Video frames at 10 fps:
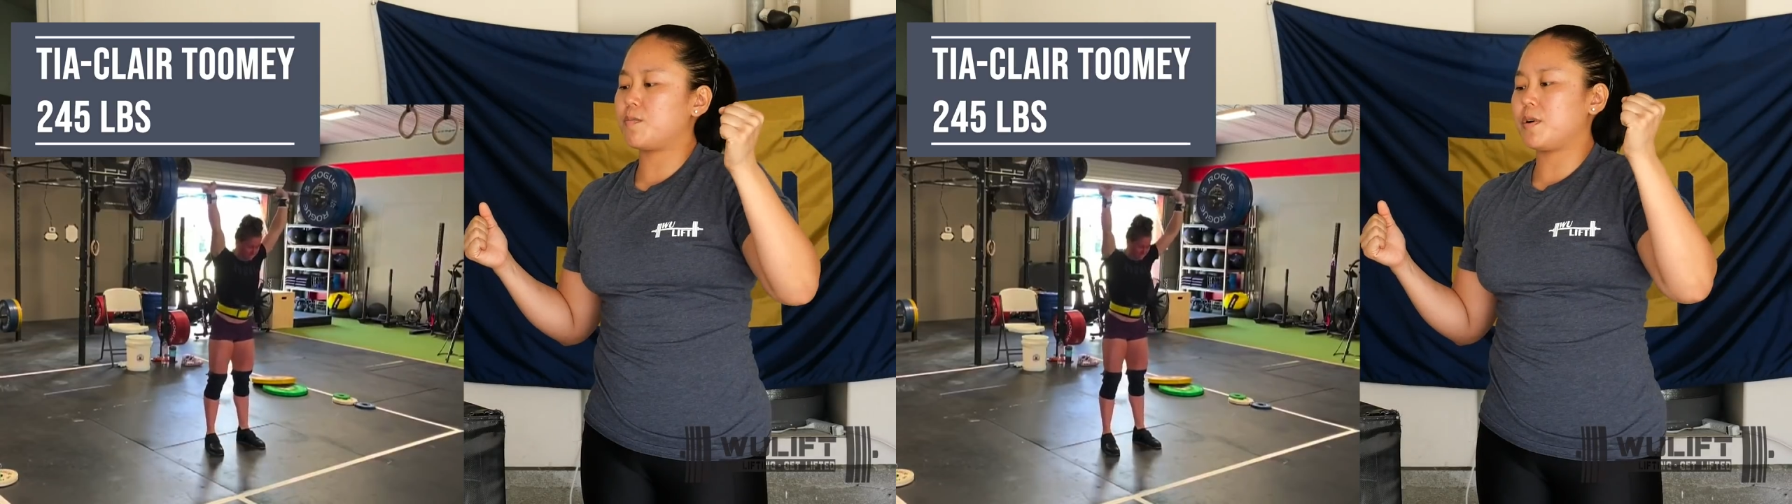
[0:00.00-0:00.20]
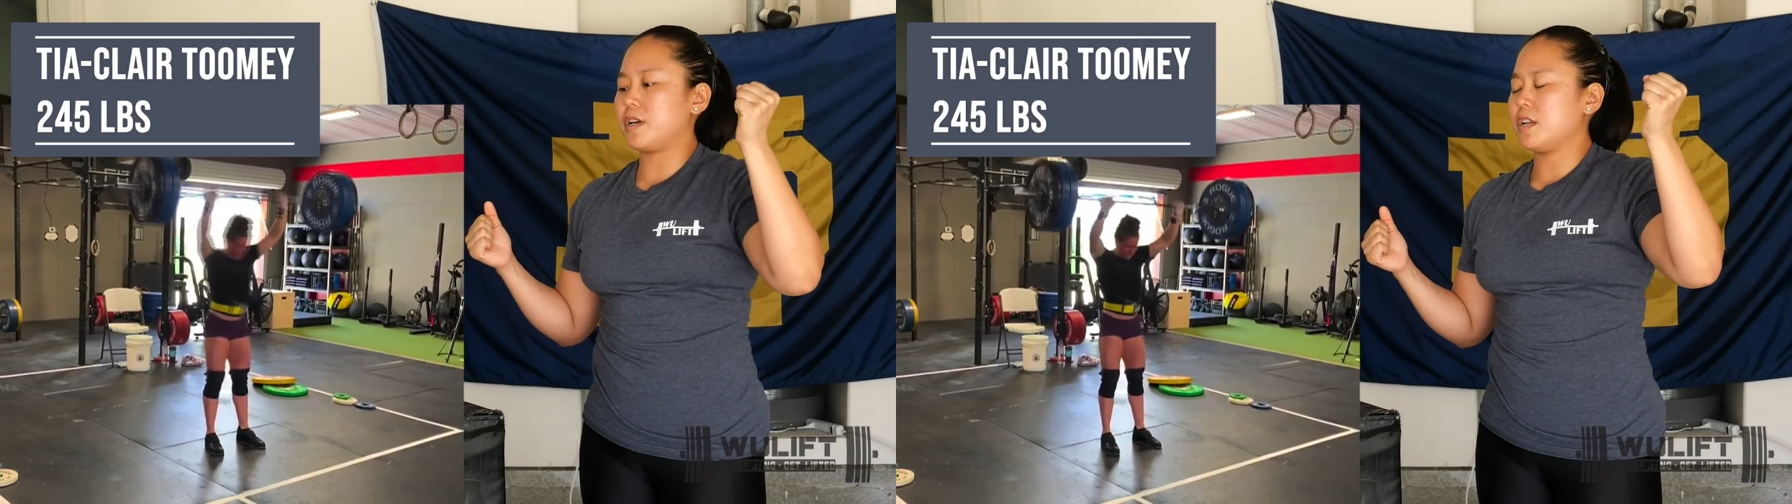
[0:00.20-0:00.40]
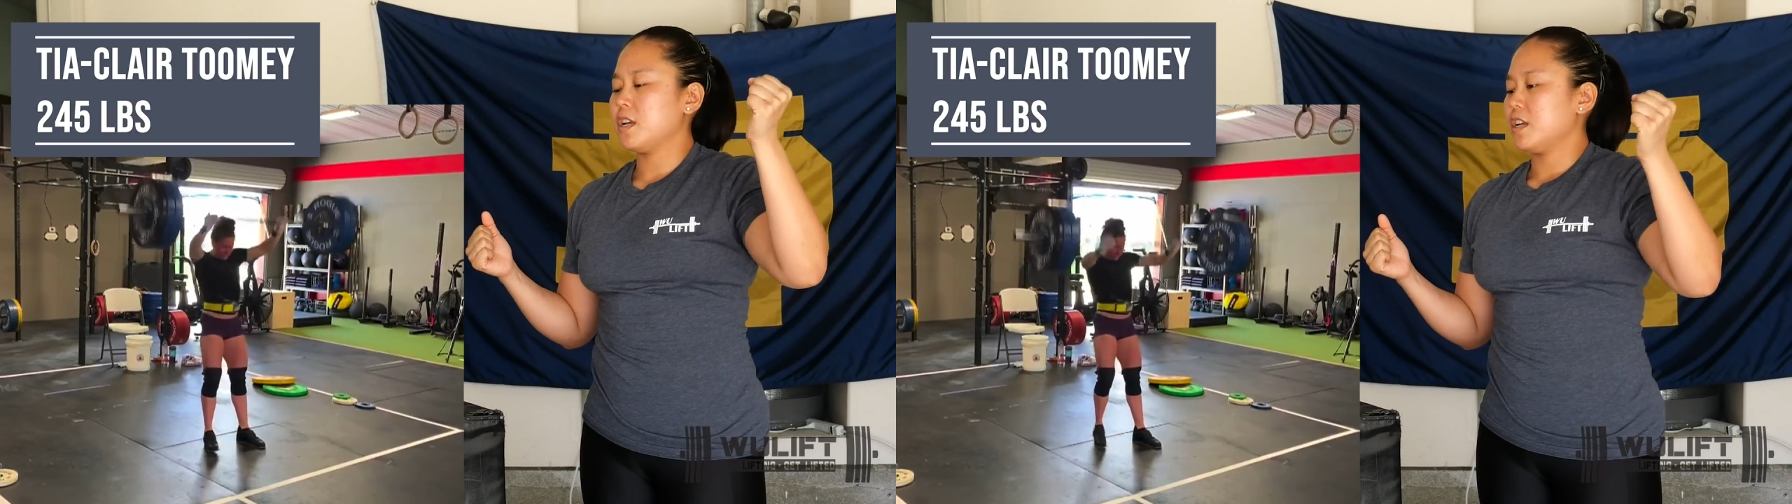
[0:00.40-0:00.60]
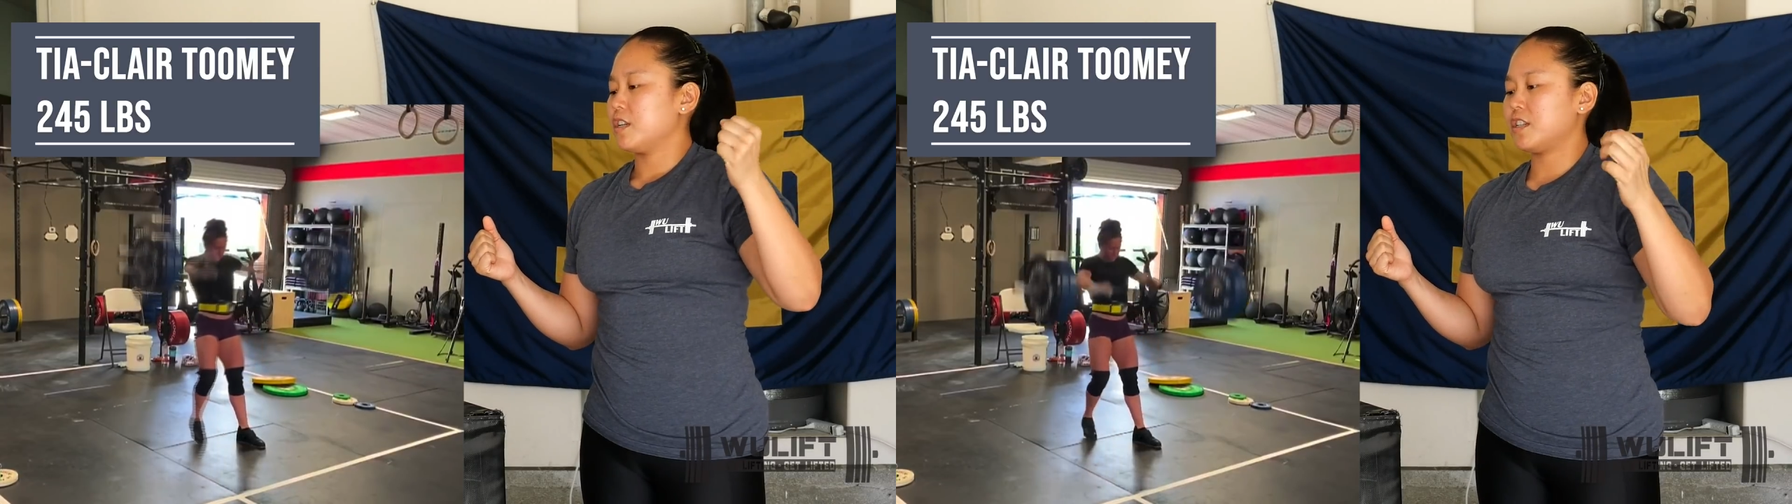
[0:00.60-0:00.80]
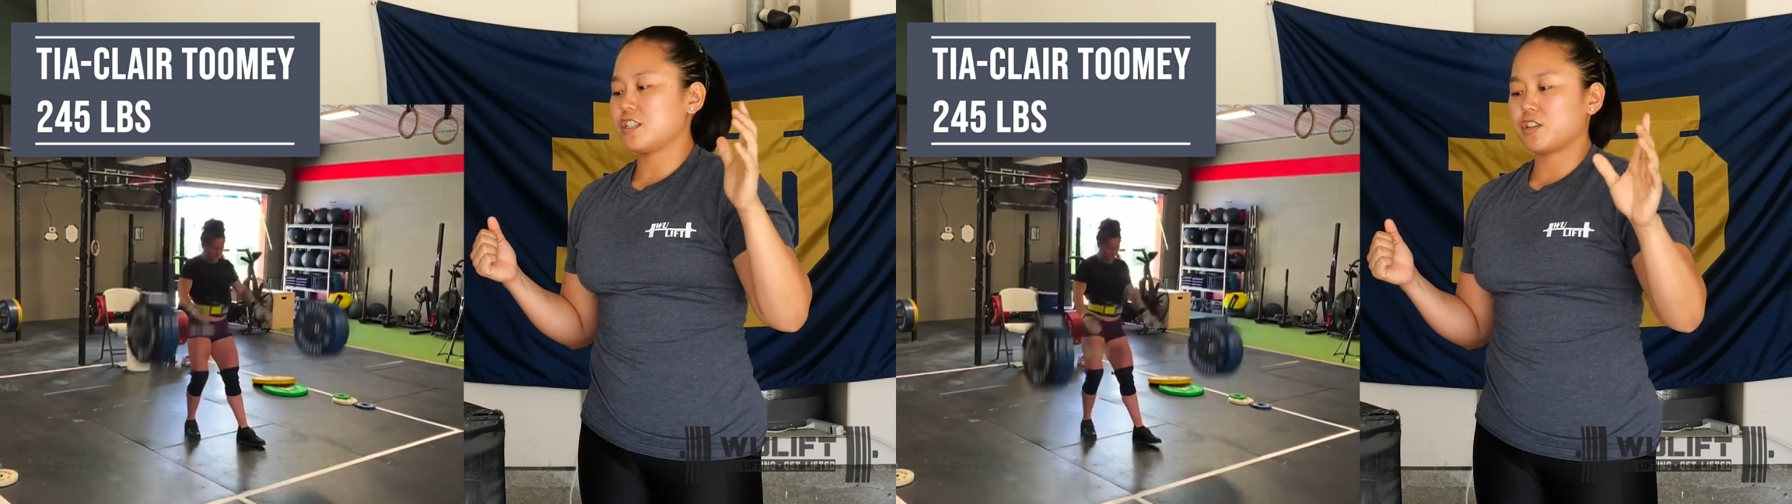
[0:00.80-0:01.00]
but
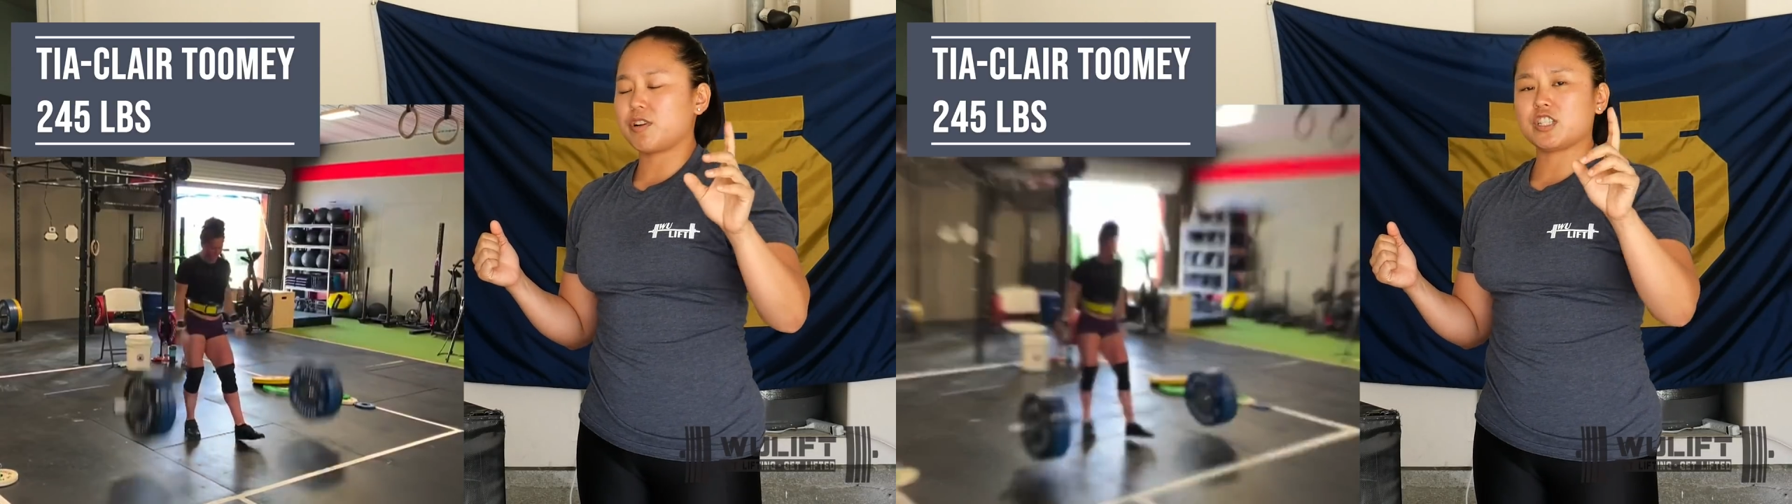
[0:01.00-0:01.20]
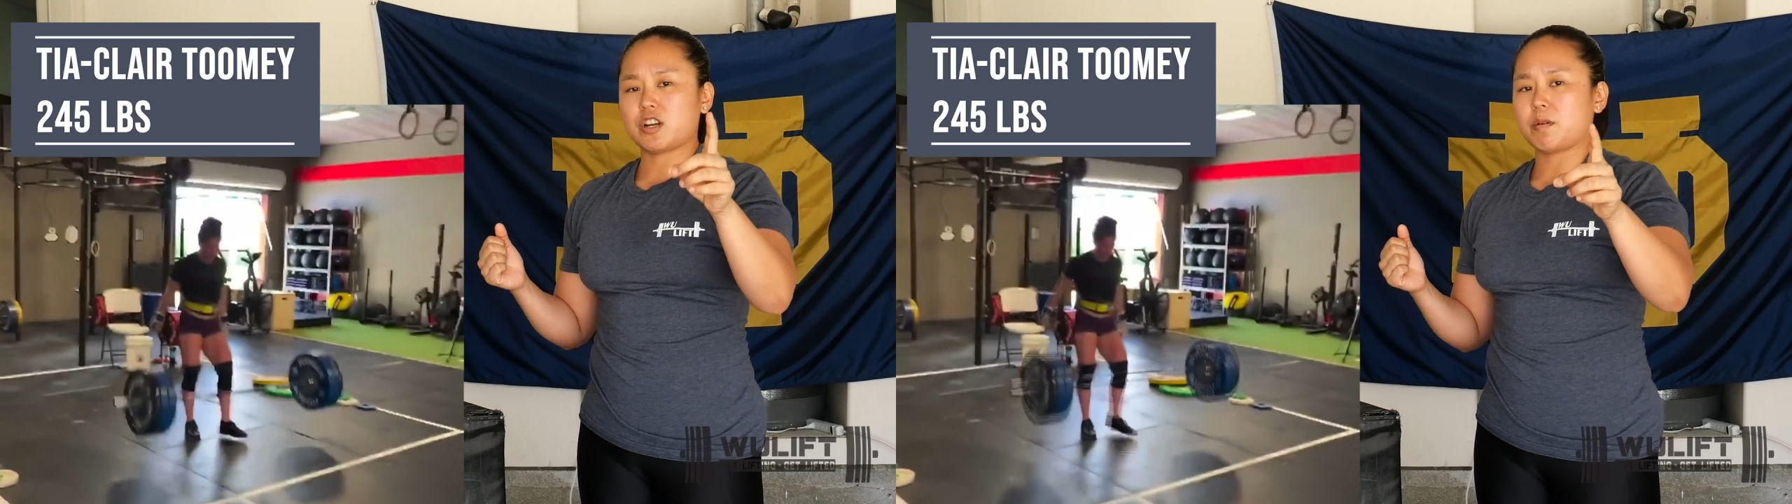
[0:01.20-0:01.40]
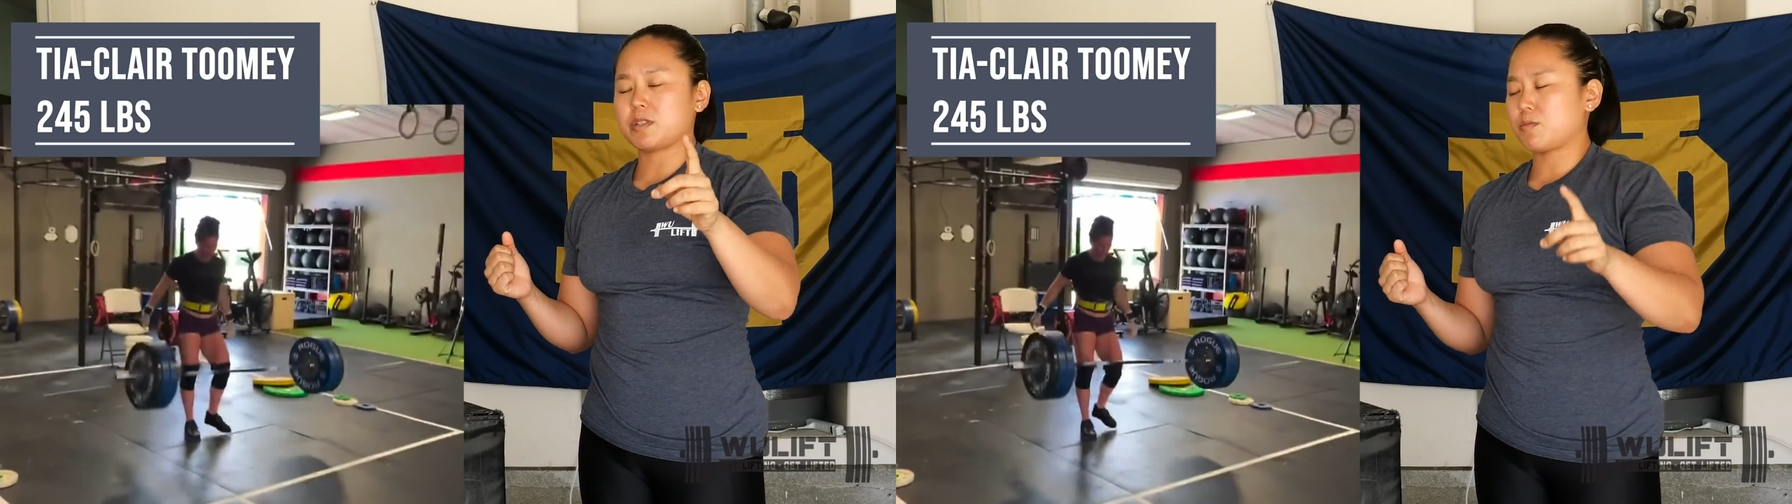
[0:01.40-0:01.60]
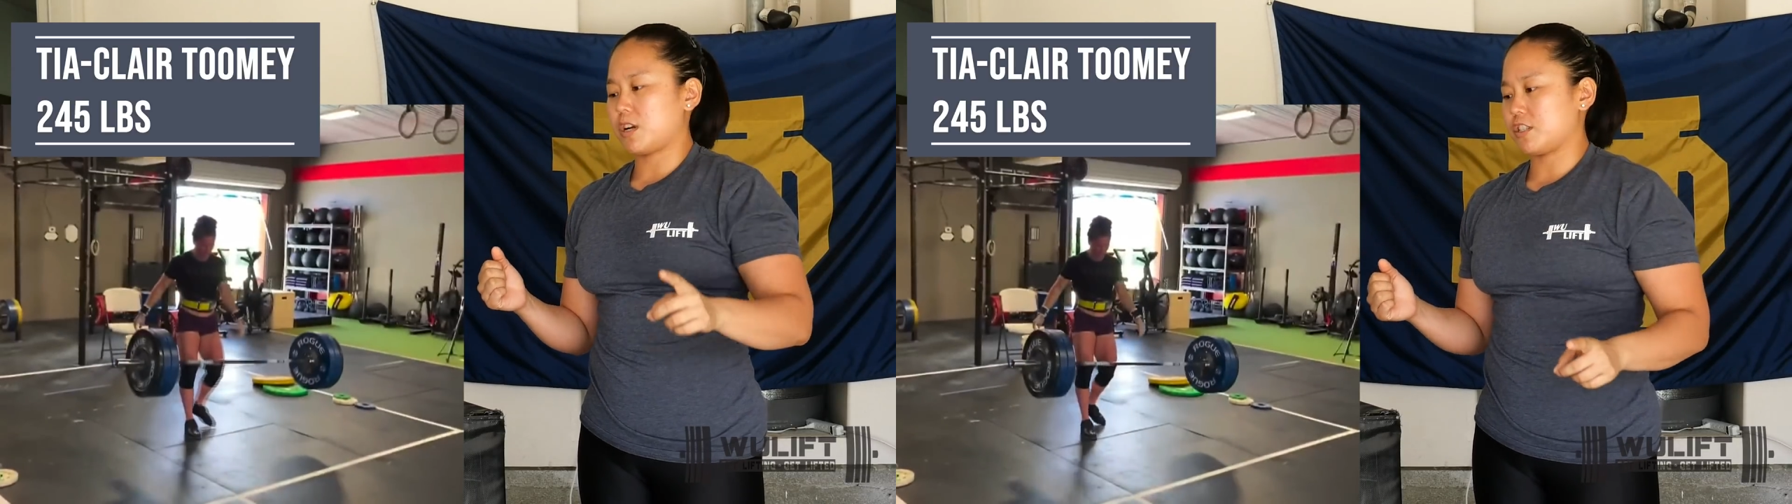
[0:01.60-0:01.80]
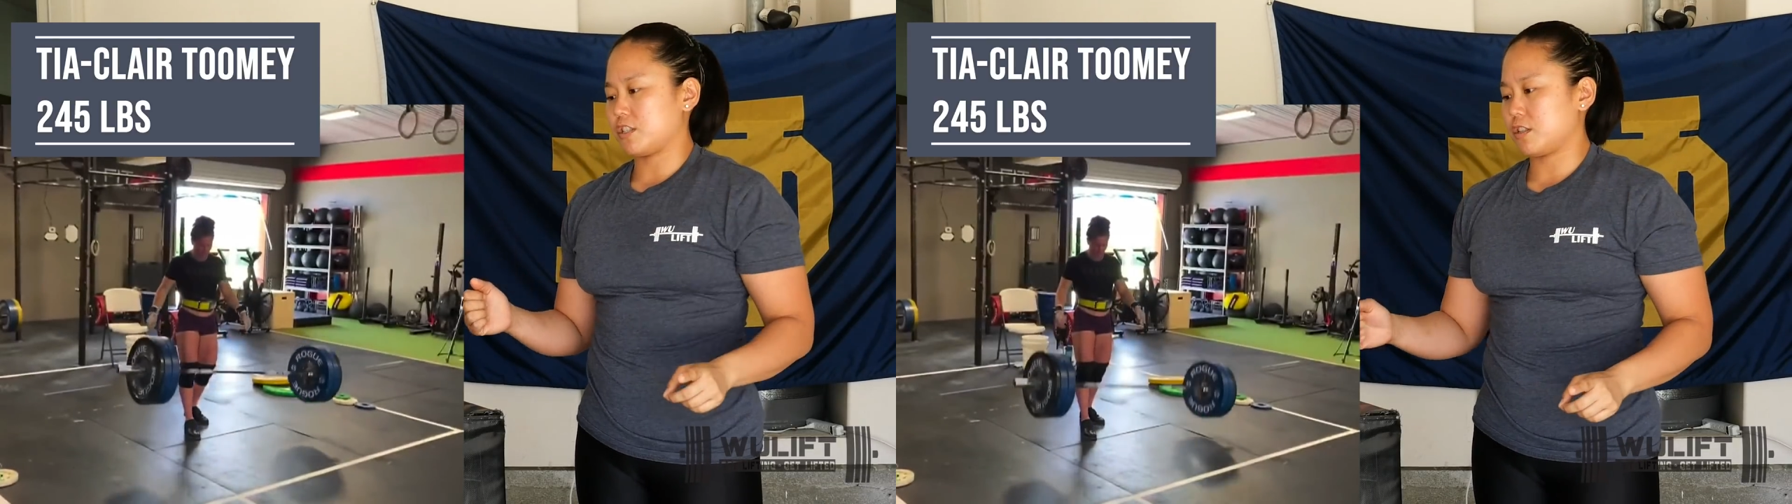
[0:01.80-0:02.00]
does a great job. Let's watch it